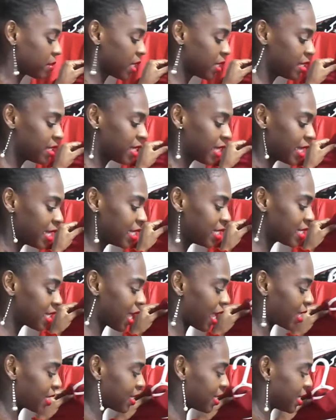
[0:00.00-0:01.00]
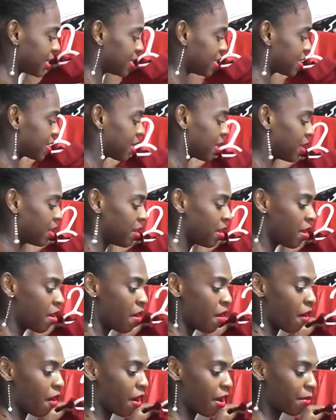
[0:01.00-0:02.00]
things like this
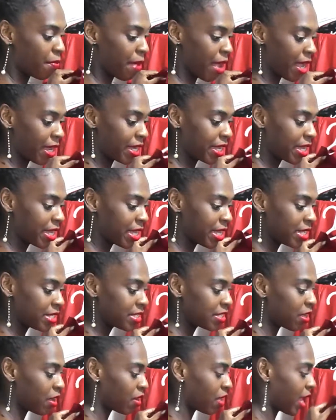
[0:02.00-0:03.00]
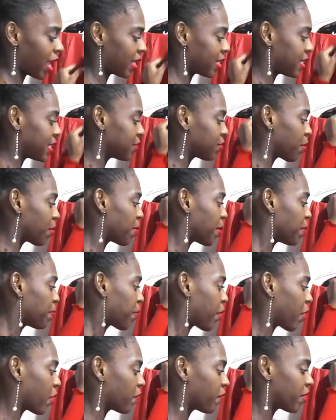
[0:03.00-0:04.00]
are back in. So like this would be
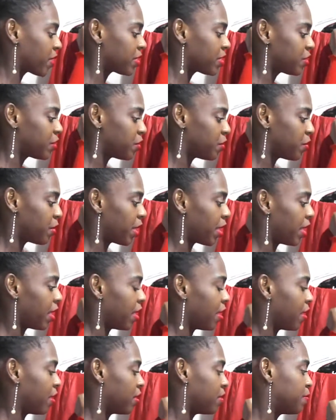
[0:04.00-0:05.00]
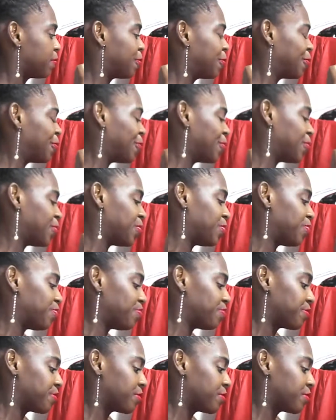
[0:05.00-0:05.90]
perfect to wear. You